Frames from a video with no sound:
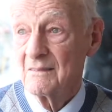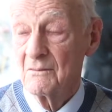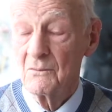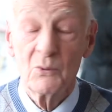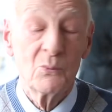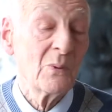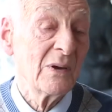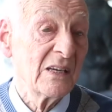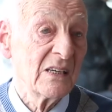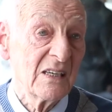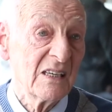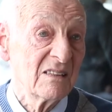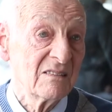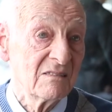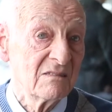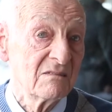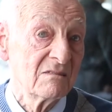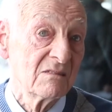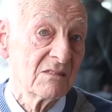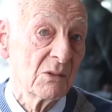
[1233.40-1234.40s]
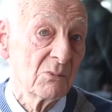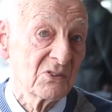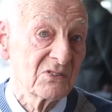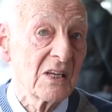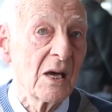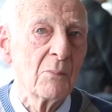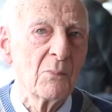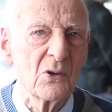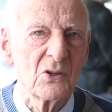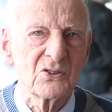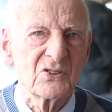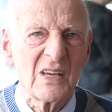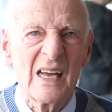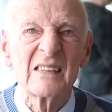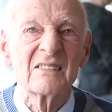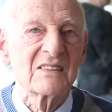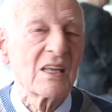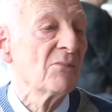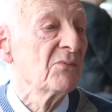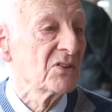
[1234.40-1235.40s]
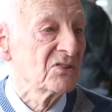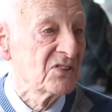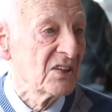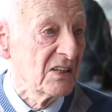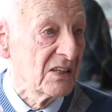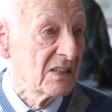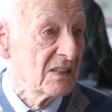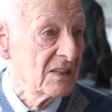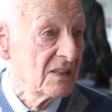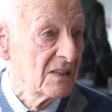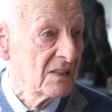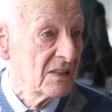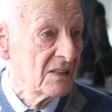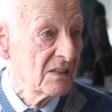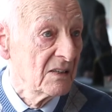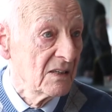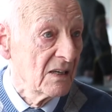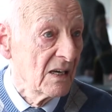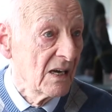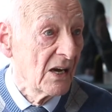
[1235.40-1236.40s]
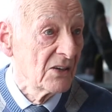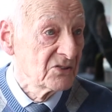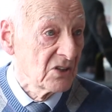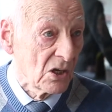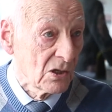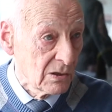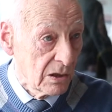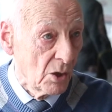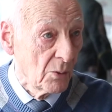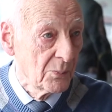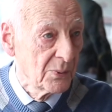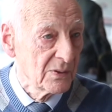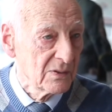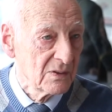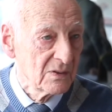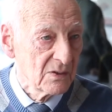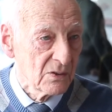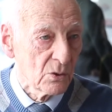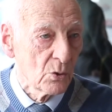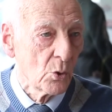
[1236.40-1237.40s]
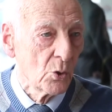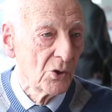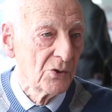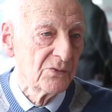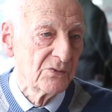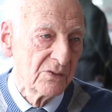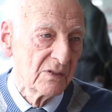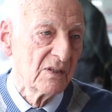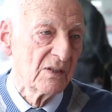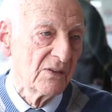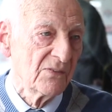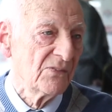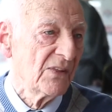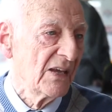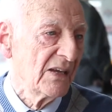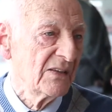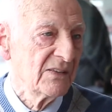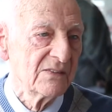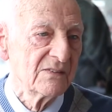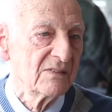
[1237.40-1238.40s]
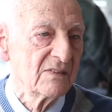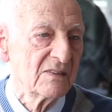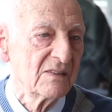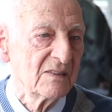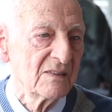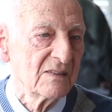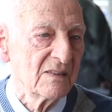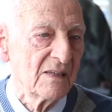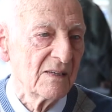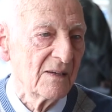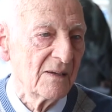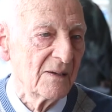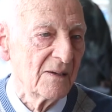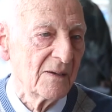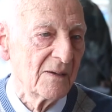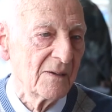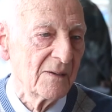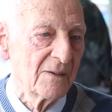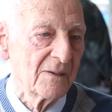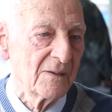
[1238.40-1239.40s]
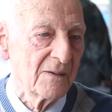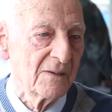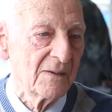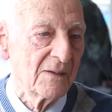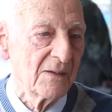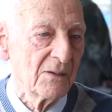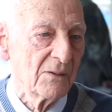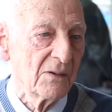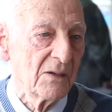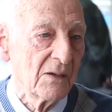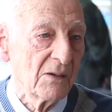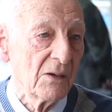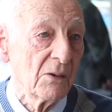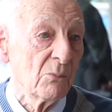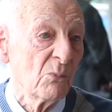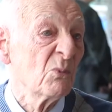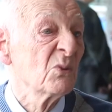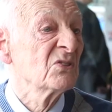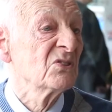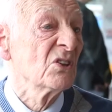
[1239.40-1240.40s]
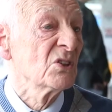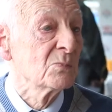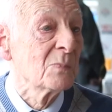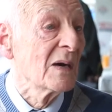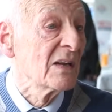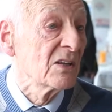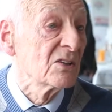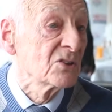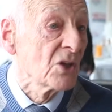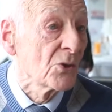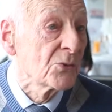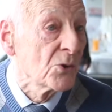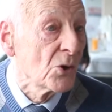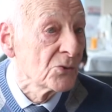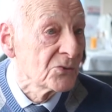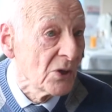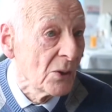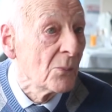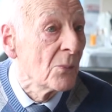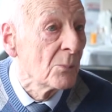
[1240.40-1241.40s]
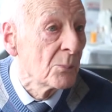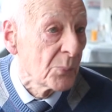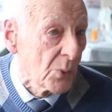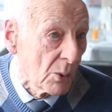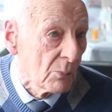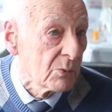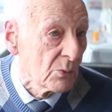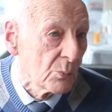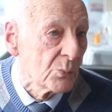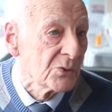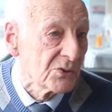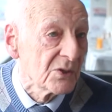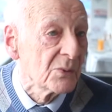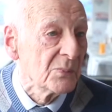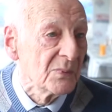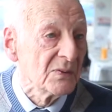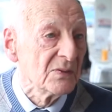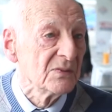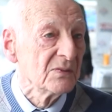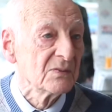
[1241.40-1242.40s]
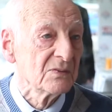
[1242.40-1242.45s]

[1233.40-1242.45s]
we went and there was that much activity as a club going then. It wasn't as bad as I thought it probably would have been.